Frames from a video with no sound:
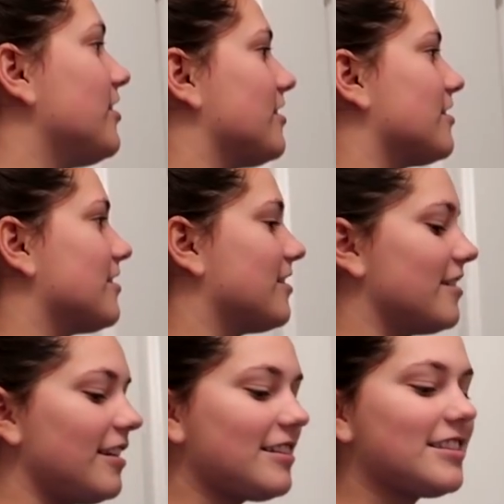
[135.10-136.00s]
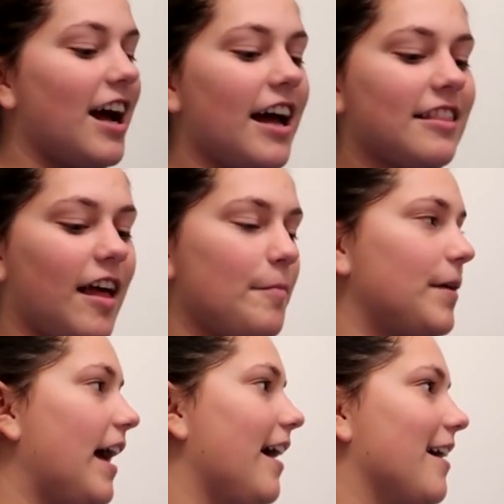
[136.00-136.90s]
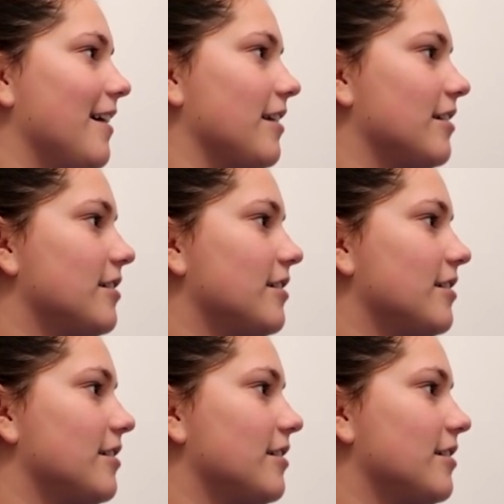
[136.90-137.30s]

here. It's not that bad.